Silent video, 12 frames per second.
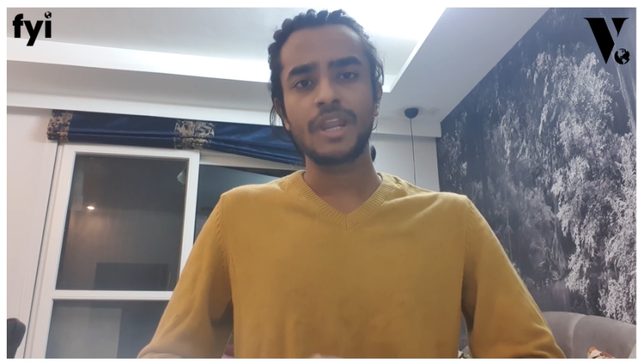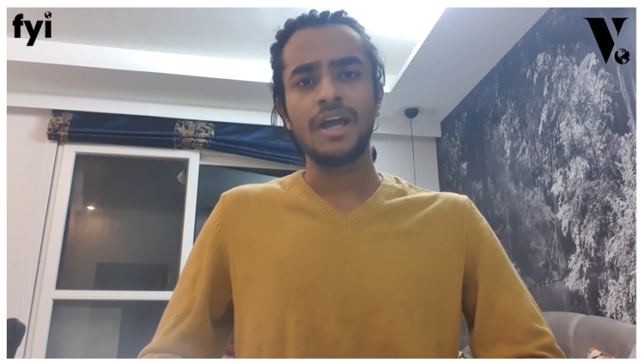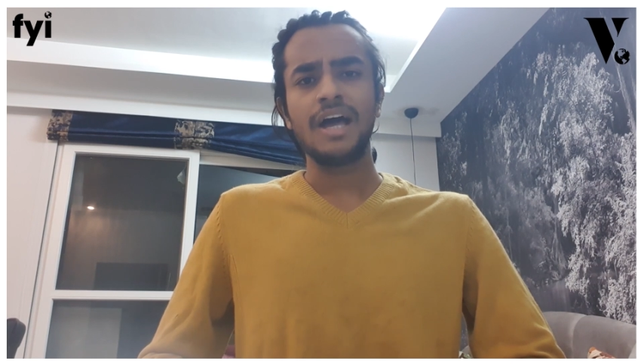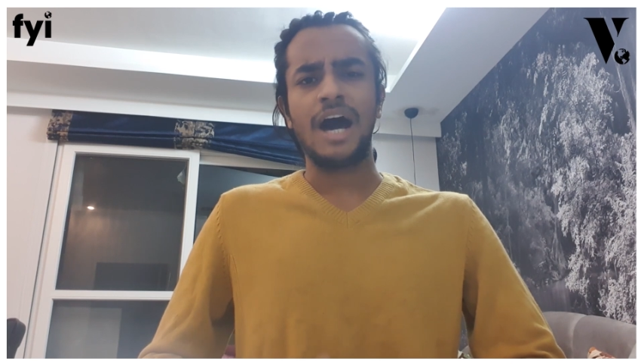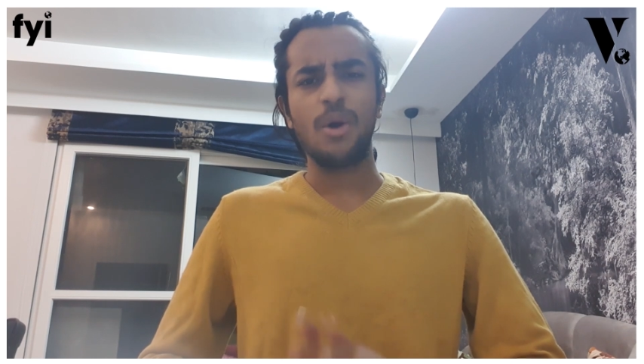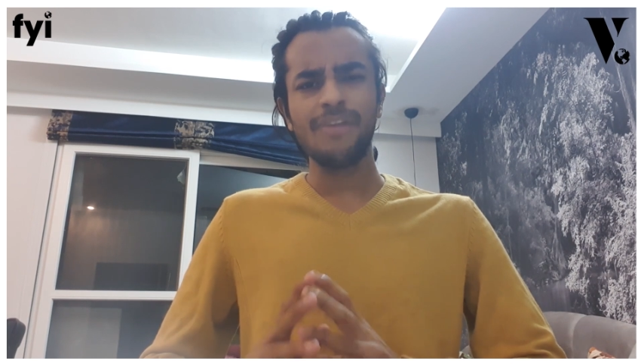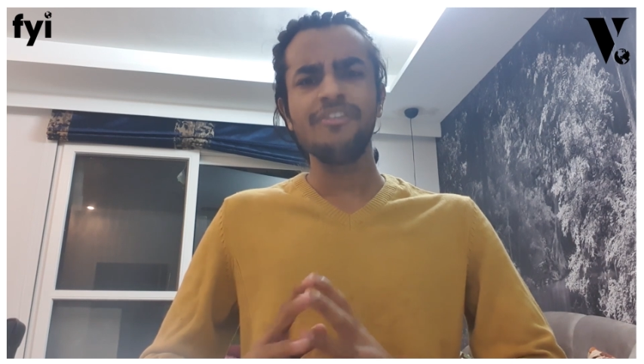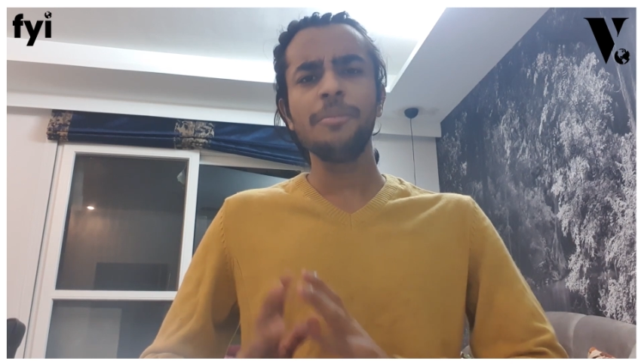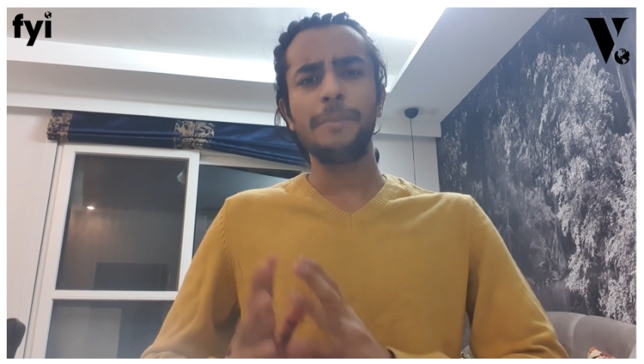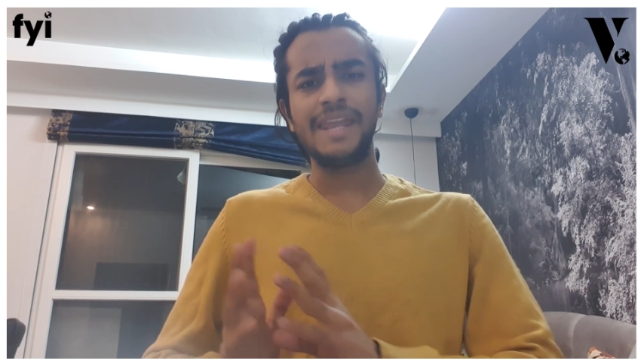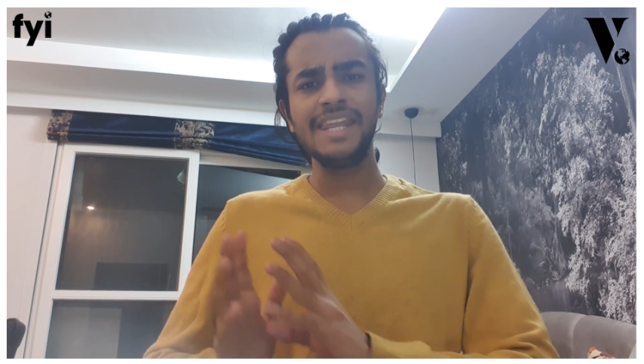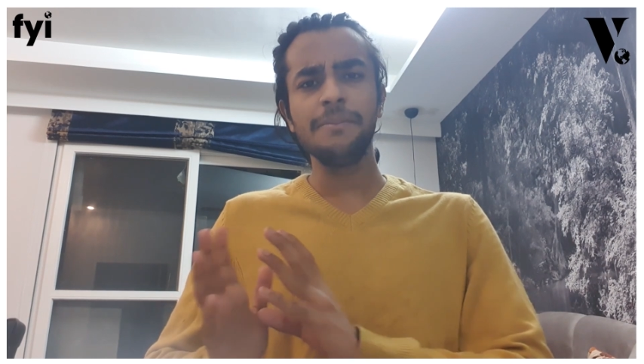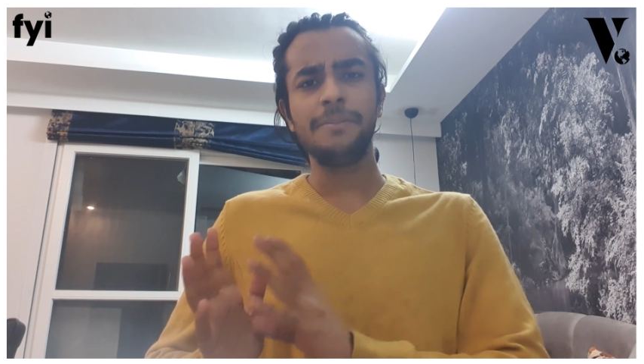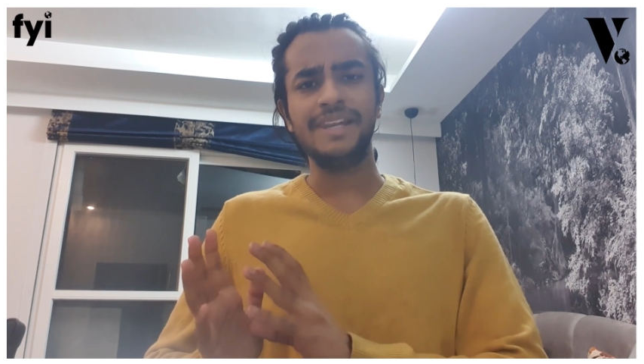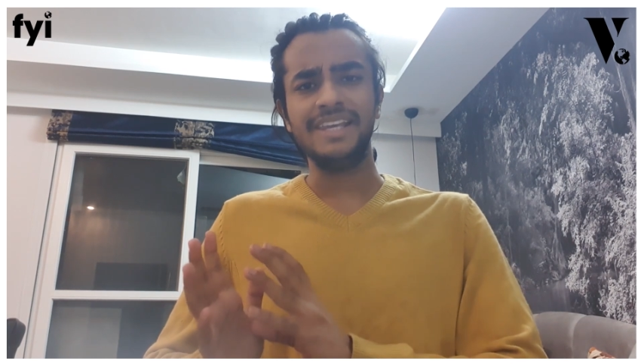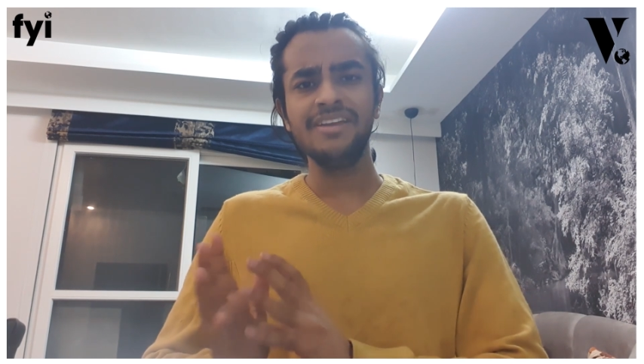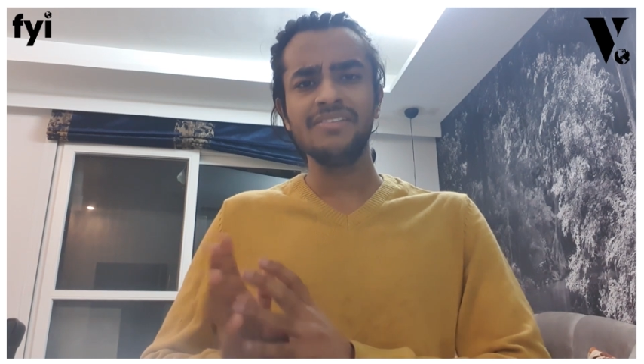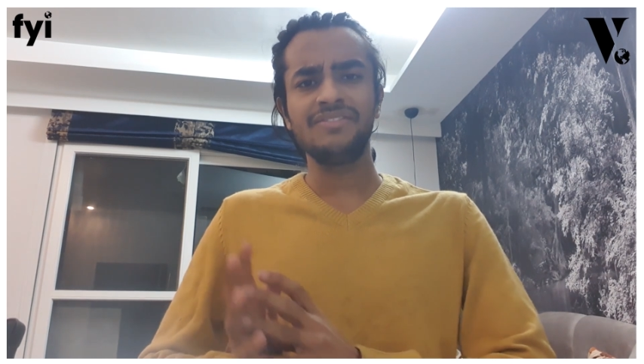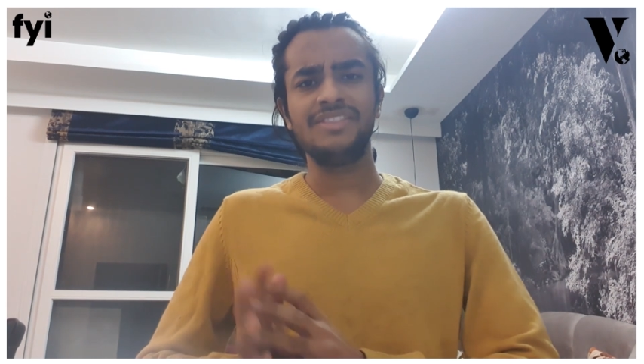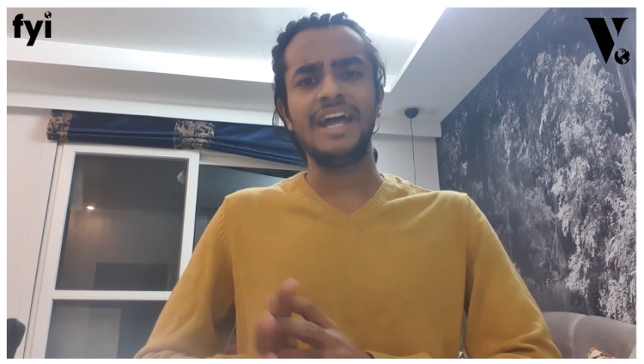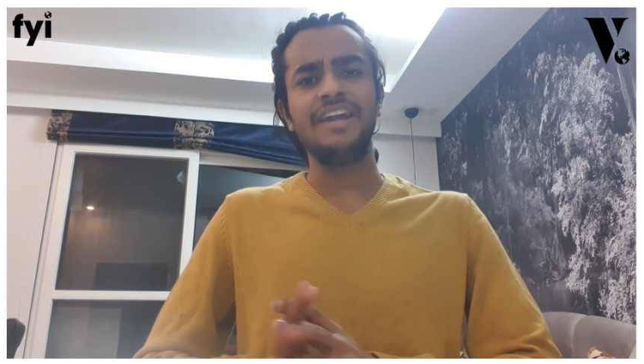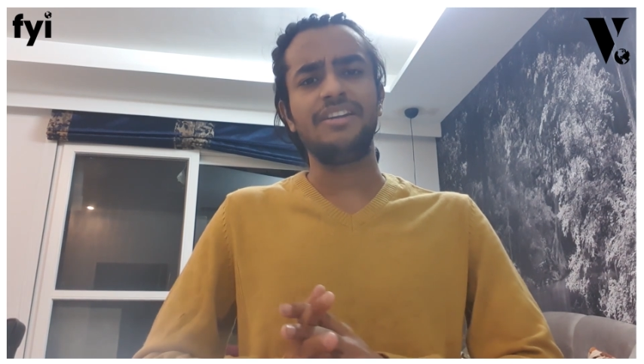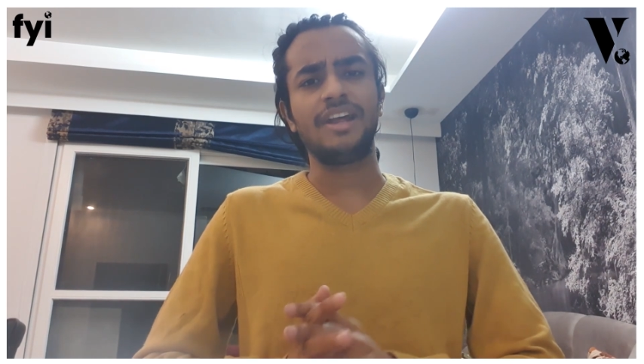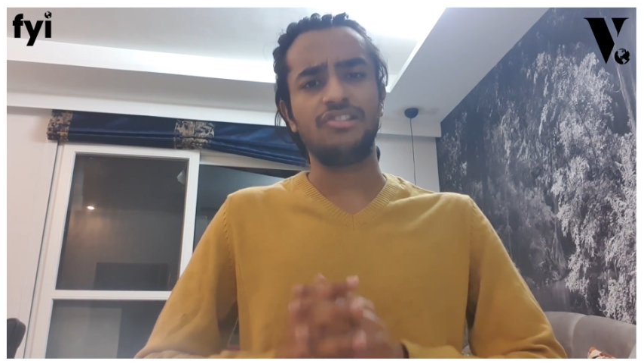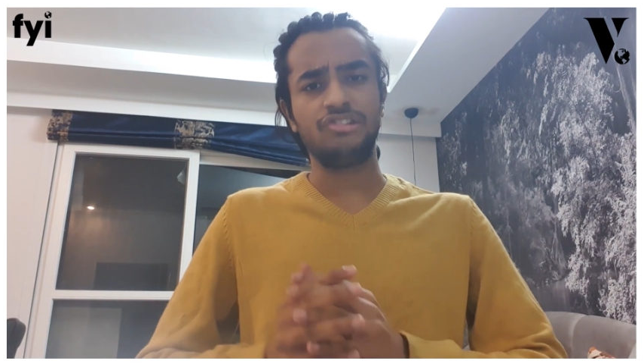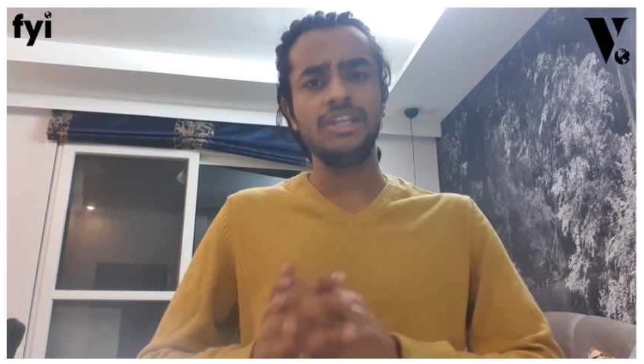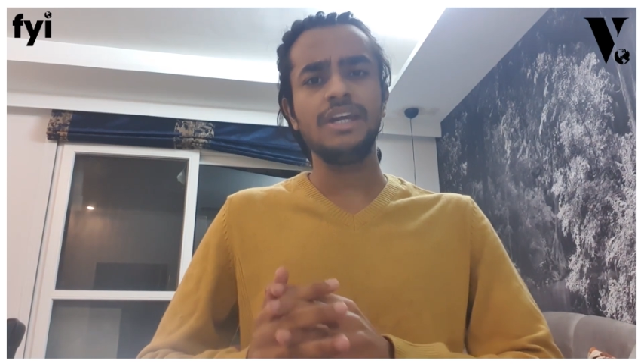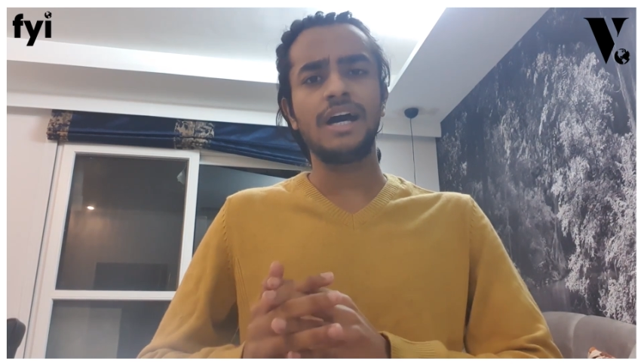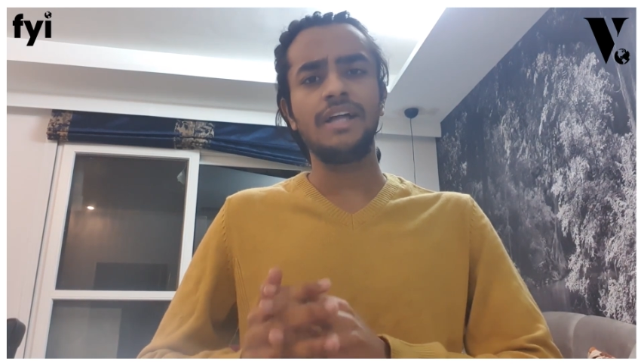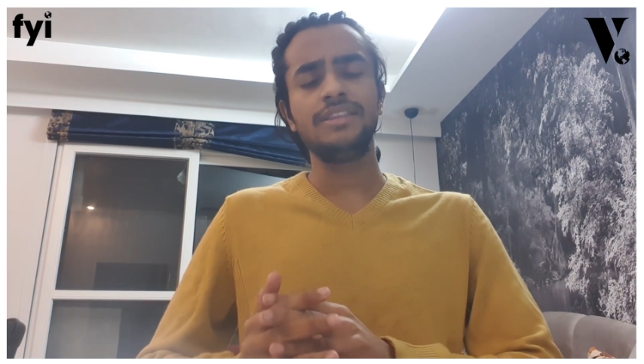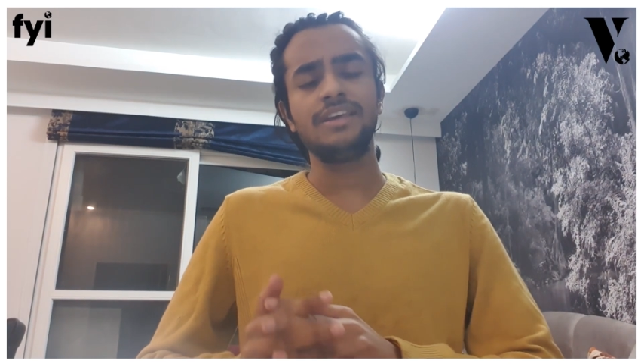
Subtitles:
However, many believe that Rajinikanth